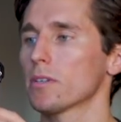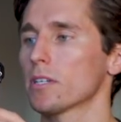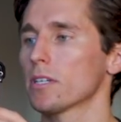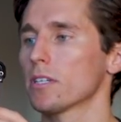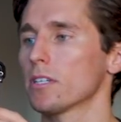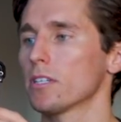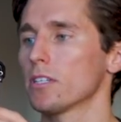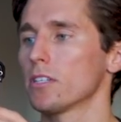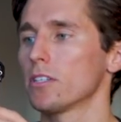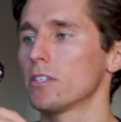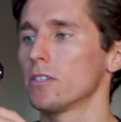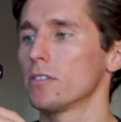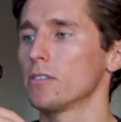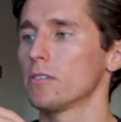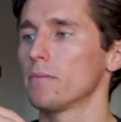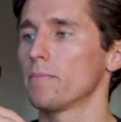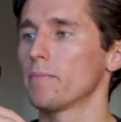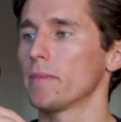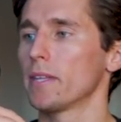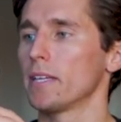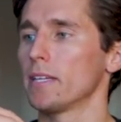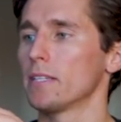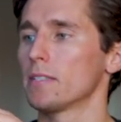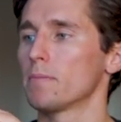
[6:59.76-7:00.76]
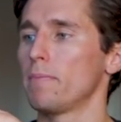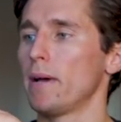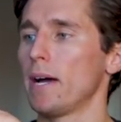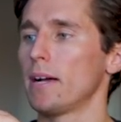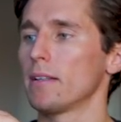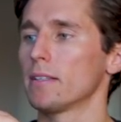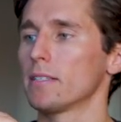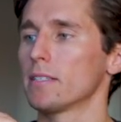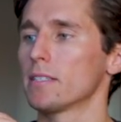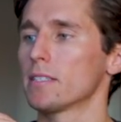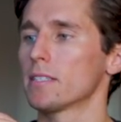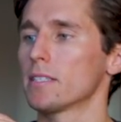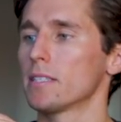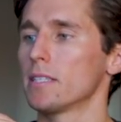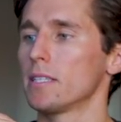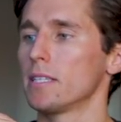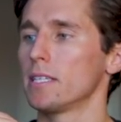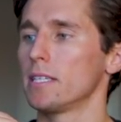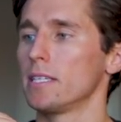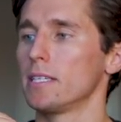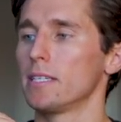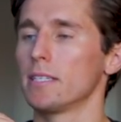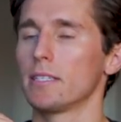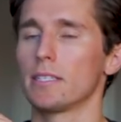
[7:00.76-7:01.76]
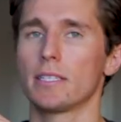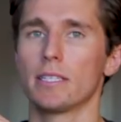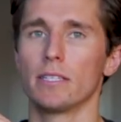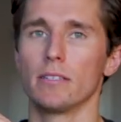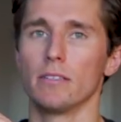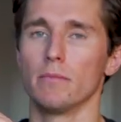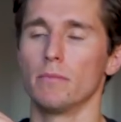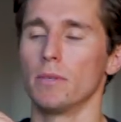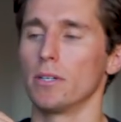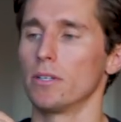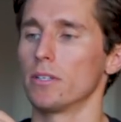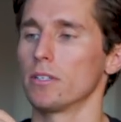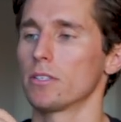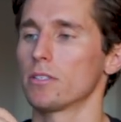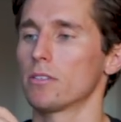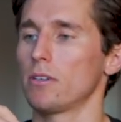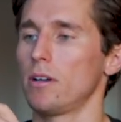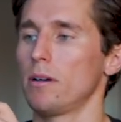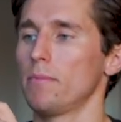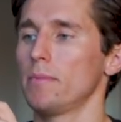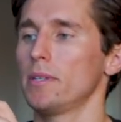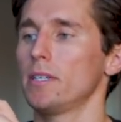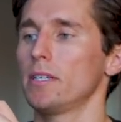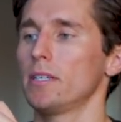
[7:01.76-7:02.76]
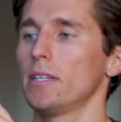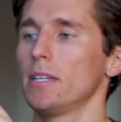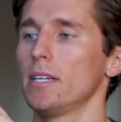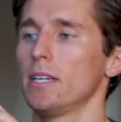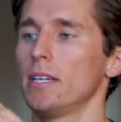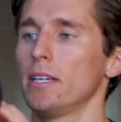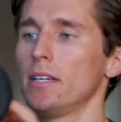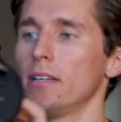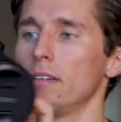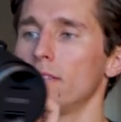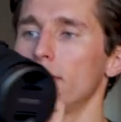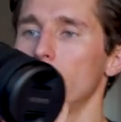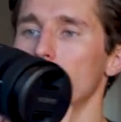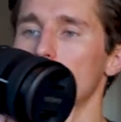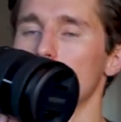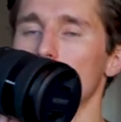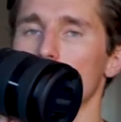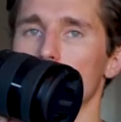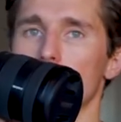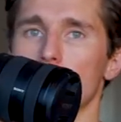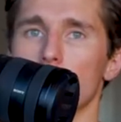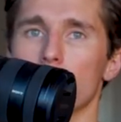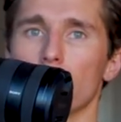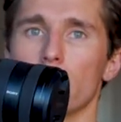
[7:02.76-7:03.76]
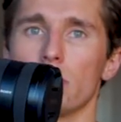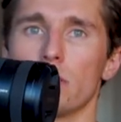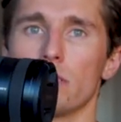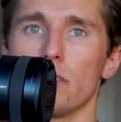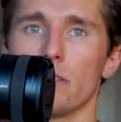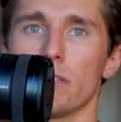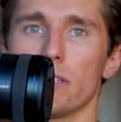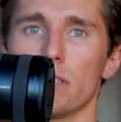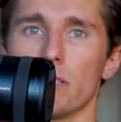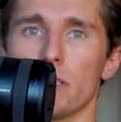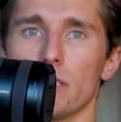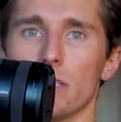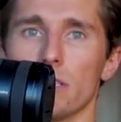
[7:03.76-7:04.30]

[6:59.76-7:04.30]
we're gonna do is balance the tilt motor. So I'm gonna face it like this way so you can